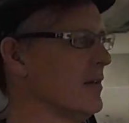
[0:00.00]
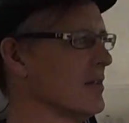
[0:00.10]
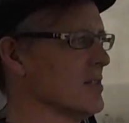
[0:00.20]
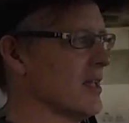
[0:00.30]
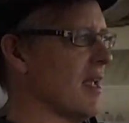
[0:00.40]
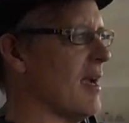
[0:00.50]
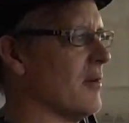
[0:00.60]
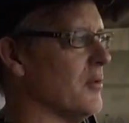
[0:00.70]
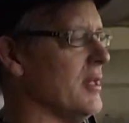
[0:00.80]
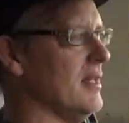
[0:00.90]
because it
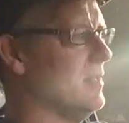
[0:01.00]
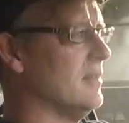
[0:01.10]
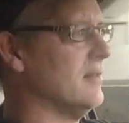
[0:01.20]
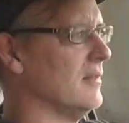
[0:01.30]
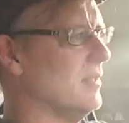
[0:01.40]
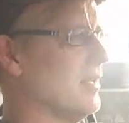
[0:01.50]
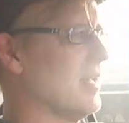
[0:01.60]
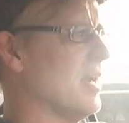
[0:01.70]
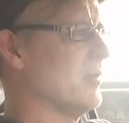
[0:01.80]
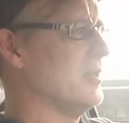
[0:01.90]
can't read
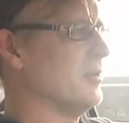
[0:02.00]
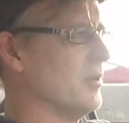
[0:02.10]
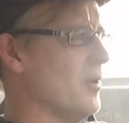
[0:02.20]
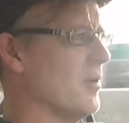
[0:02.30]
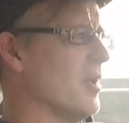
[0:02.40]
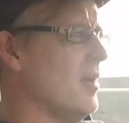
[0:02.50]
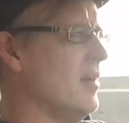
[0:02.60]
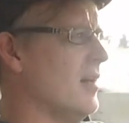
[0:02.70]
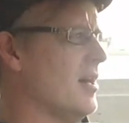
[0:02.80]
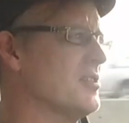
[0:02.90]
the road.
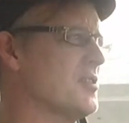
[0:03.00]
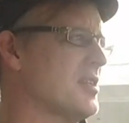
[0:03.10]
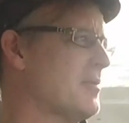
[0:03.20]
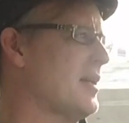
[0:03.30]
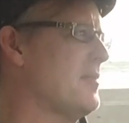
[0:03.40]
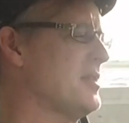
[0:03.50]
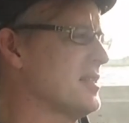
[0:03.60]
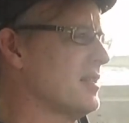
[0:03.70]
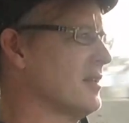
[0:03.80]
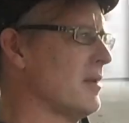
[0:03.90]
Also, sometimes
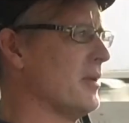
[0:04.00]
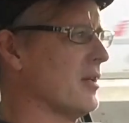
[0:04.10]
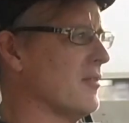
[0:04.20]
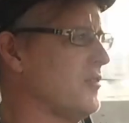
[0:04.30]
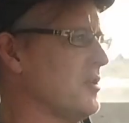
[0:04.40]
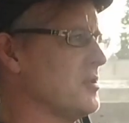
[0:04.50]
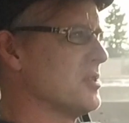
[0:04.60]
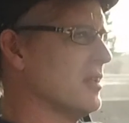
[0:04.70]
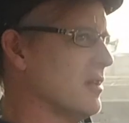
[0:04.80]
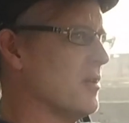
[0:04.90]
it's a little bit
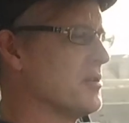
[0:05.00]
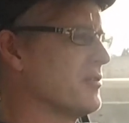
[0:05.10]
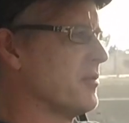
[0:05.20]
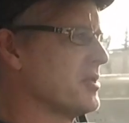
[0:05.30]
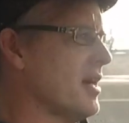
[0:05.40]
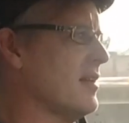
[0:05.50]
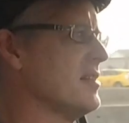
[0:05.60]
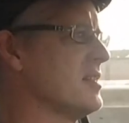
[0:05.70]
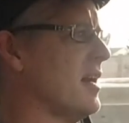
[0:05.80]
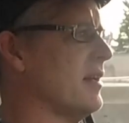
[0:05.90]
confused and it goes from side
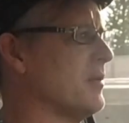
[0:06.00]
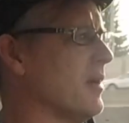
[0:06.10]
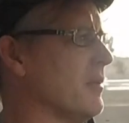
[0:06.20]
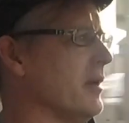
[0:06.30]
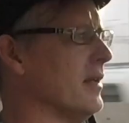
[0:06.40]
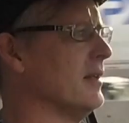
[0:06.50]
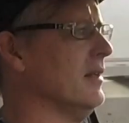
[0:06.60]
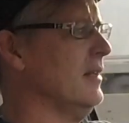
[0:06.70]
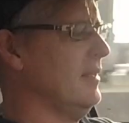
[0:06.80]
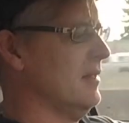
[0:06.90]
to side quite a bit.
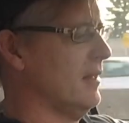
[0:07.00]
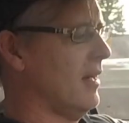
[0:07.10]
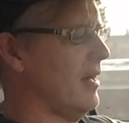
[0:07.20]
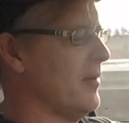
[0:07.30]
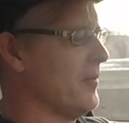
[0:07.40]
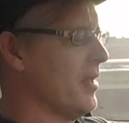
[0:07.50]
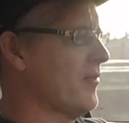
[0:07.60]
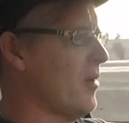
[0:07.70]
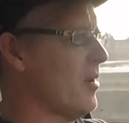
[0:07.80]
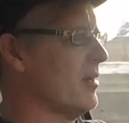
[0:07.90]

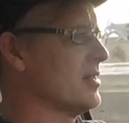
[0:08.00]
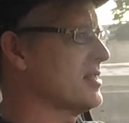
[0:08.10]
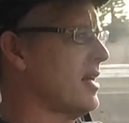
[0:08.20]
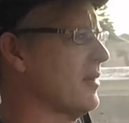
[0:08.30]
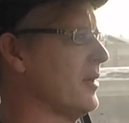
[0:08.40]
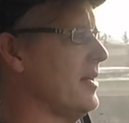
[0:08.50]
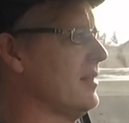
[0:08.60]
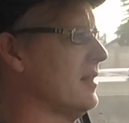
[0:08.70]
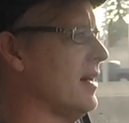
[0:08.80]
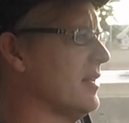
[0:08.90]
If I want to
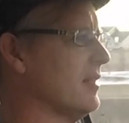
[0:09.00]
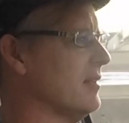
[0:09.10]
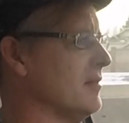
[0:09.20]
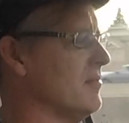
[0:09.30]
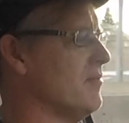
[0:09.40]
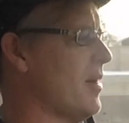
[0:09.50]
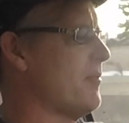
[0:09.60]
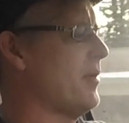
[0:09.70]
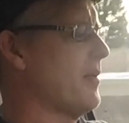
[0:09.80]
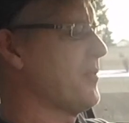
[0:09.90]
accelerate, I can
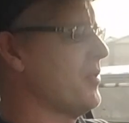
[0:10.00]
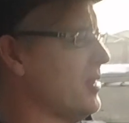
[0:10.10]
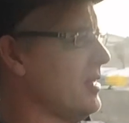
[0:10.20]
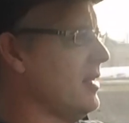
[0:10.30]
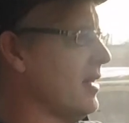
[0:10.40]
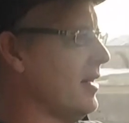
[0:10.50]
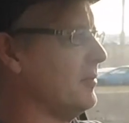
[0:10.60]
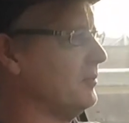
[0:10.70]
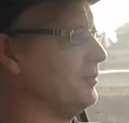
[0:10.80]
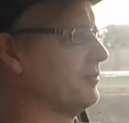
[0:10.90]
bump up
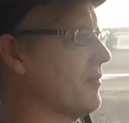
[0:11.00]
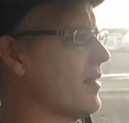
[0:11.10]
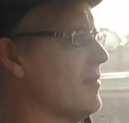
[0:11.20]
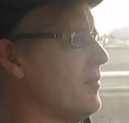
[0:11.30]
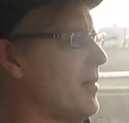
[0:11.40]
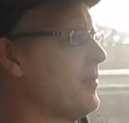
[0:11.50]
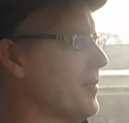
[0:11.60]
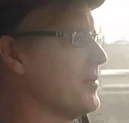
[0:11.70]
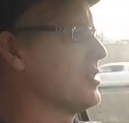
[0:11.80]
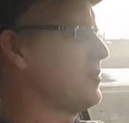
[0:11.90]

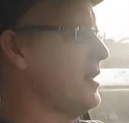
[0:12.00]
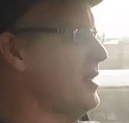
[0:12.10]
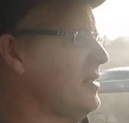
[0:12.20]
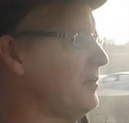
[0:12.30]
the speed,